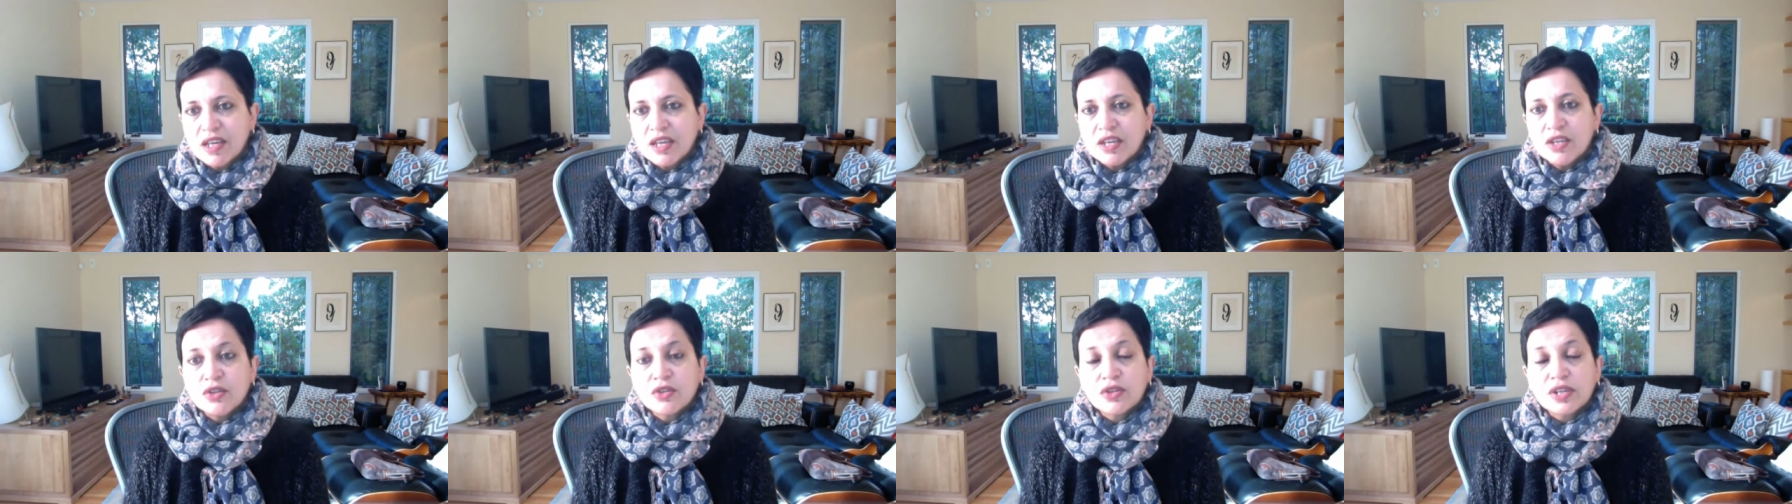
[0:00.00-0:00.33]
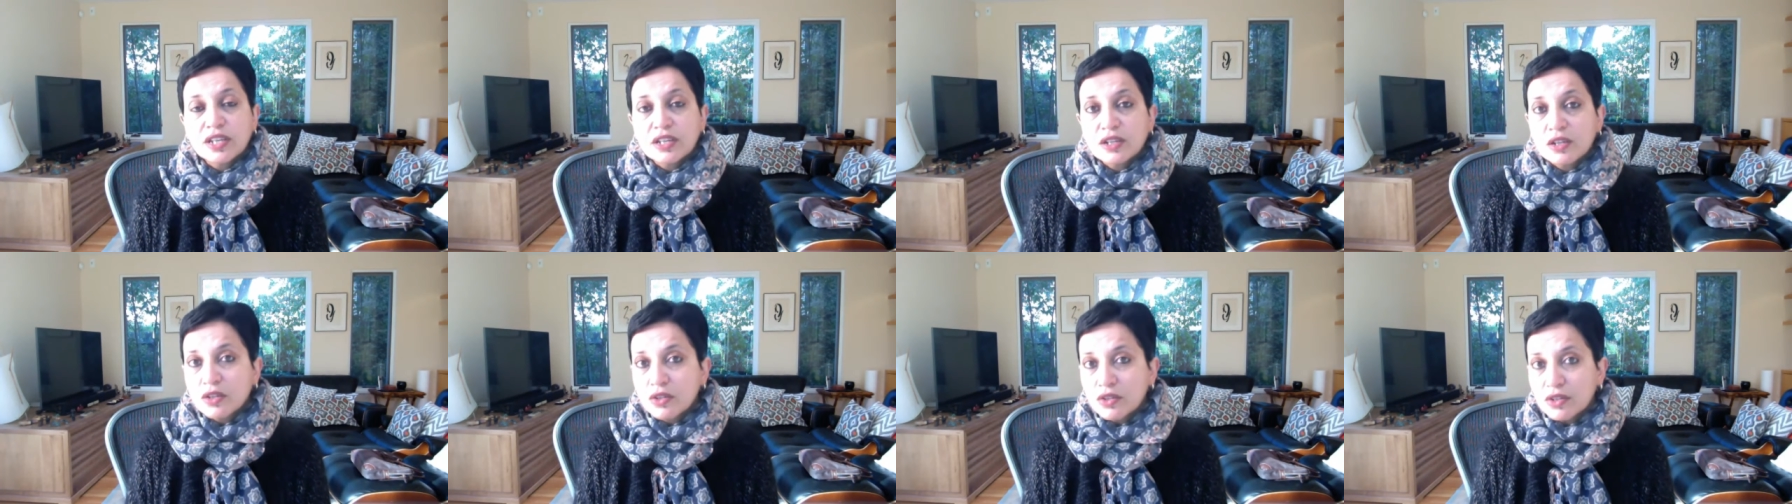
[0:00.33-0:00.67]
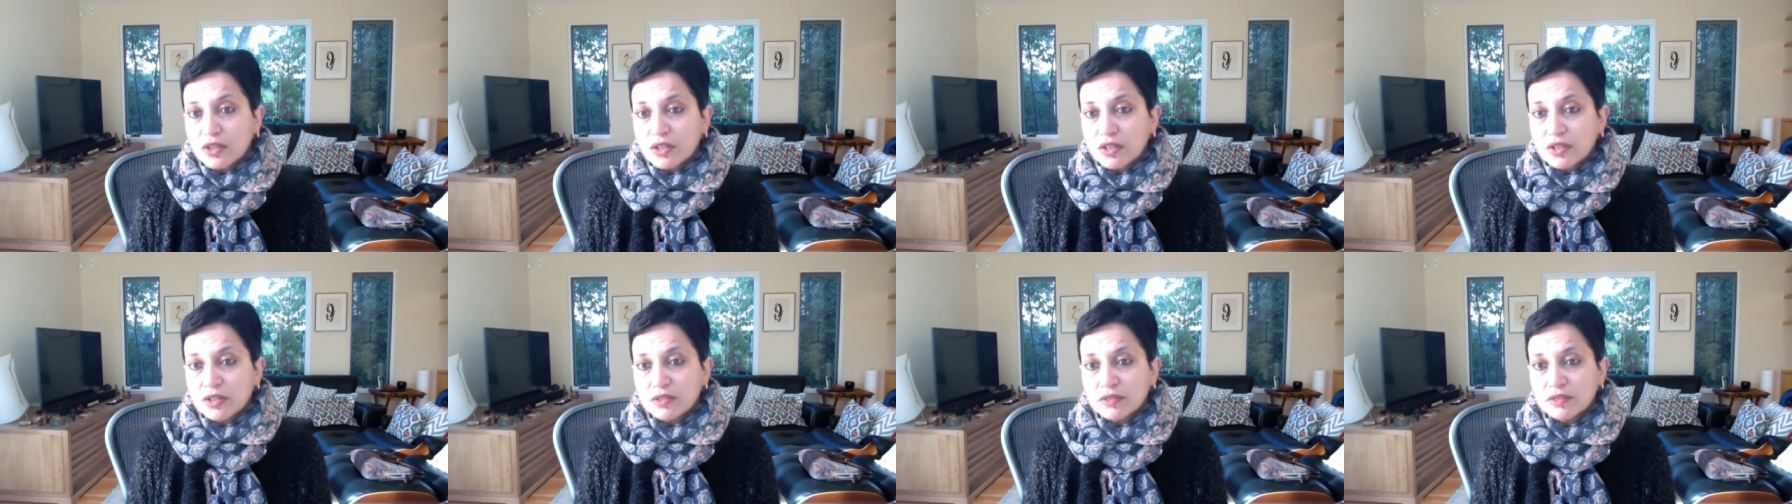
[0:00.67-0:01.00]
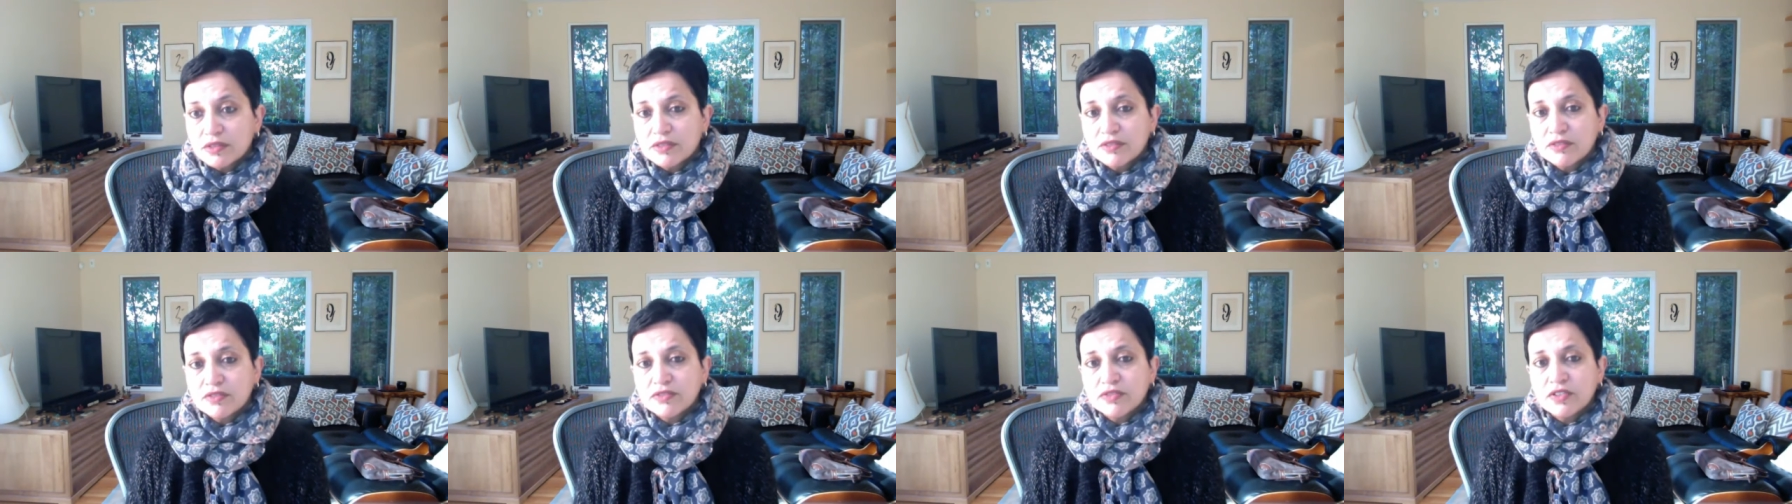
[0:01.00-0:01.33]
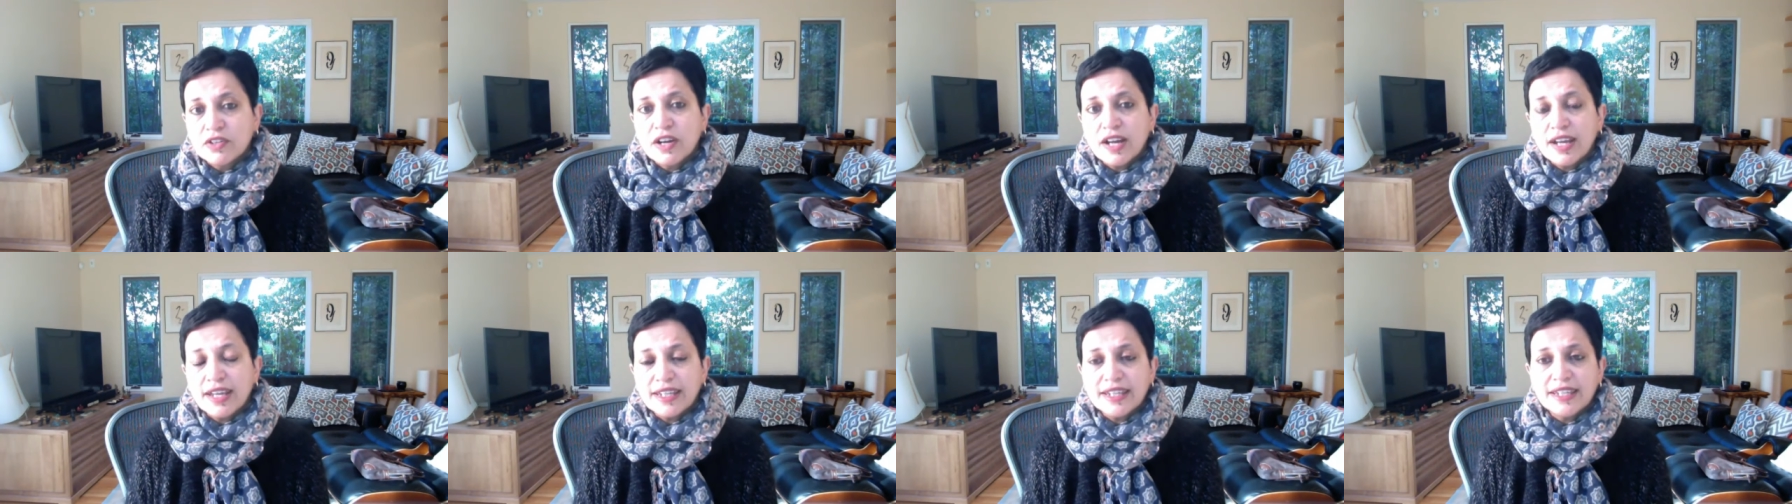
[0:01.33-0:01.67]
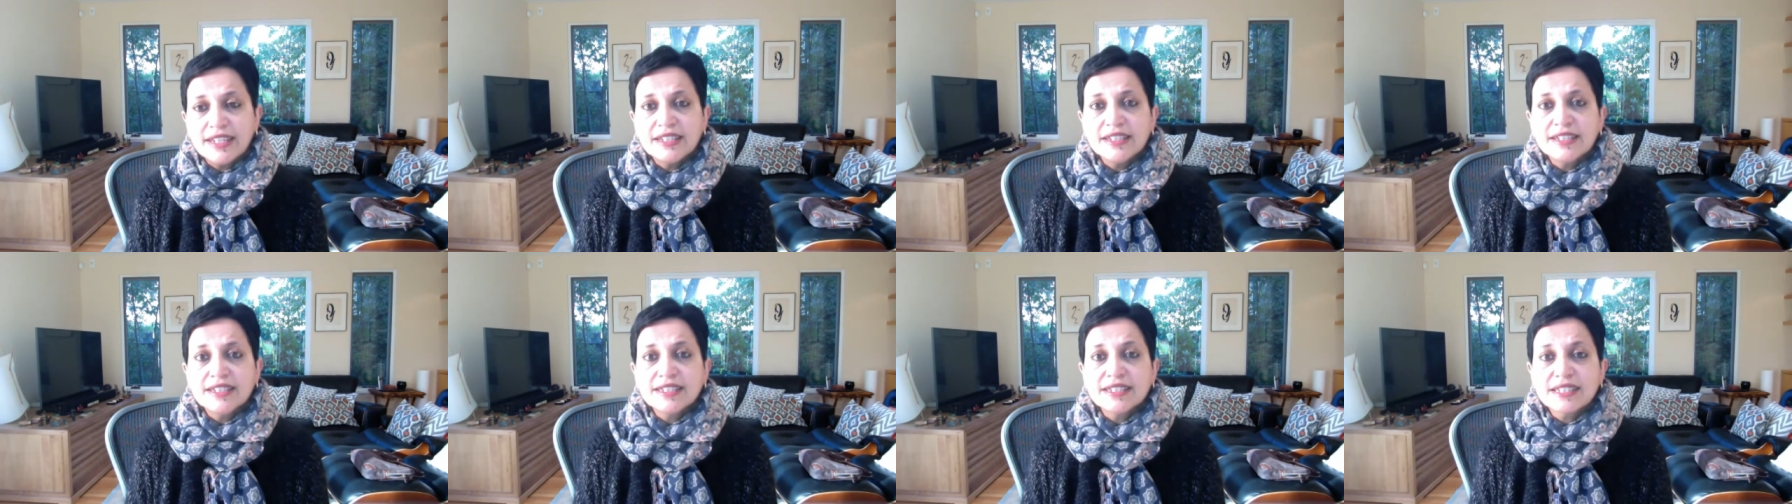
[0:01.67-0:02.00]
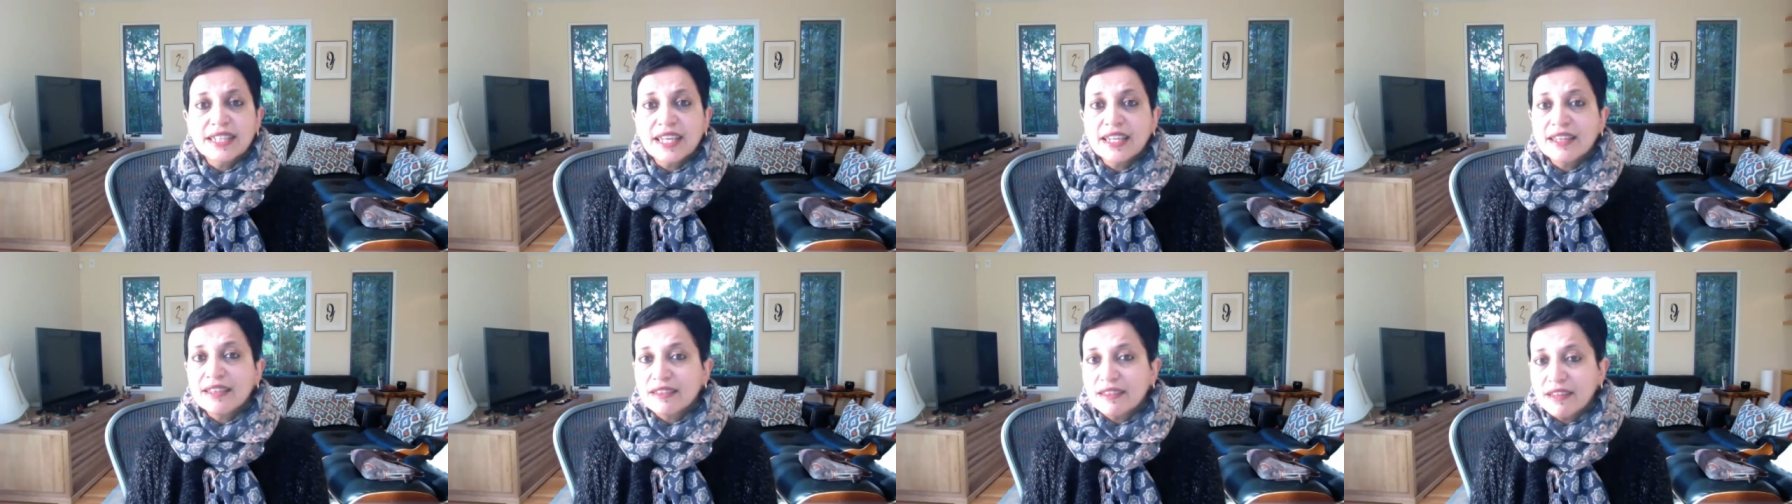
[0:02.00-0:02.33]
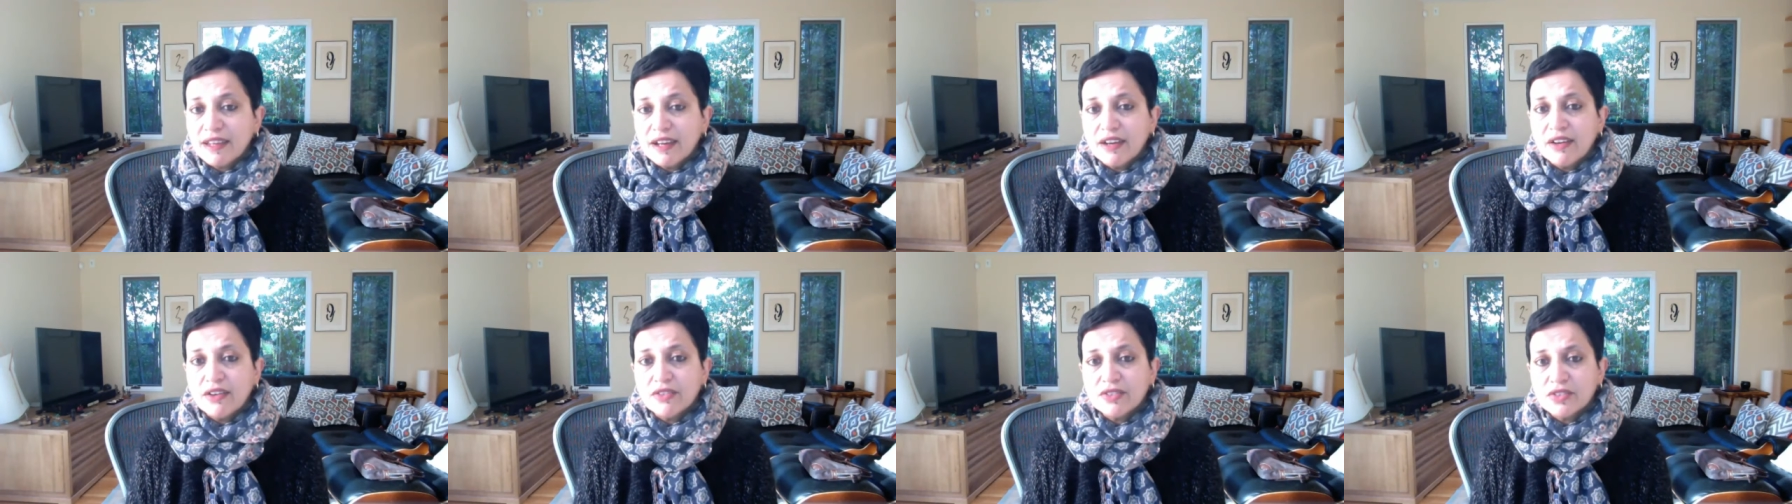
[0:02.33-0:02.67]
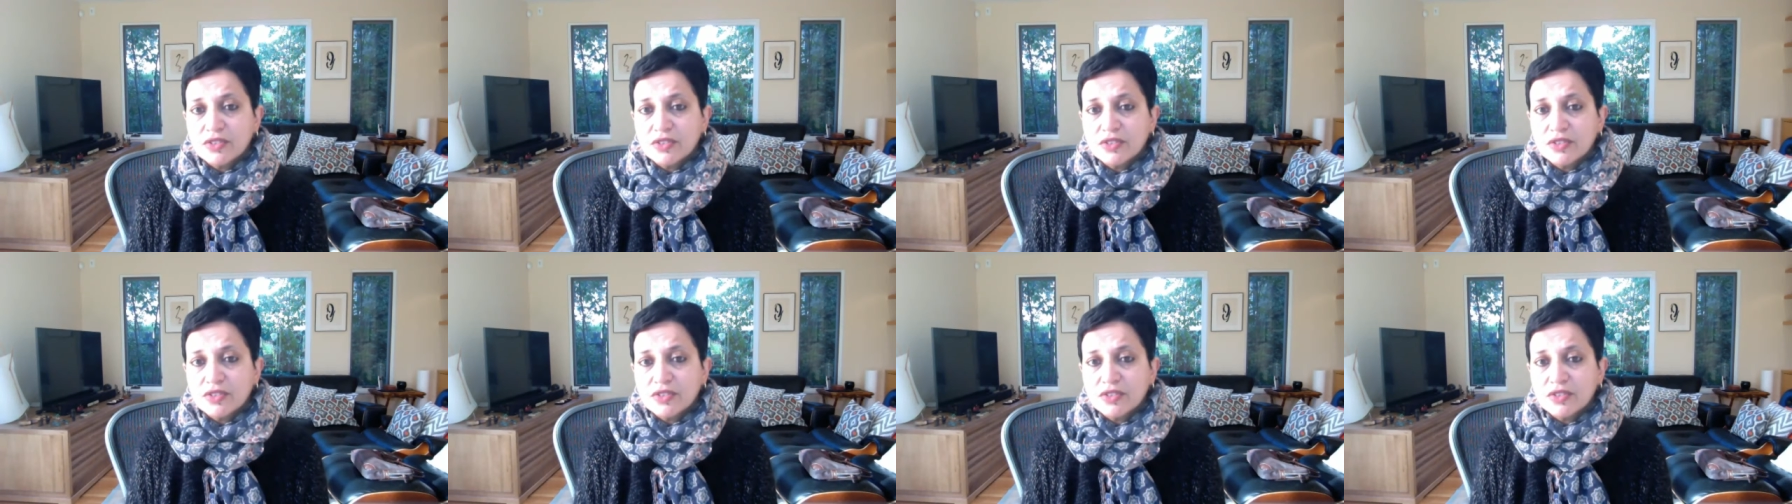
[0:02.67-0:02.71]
You can look for ideas in there.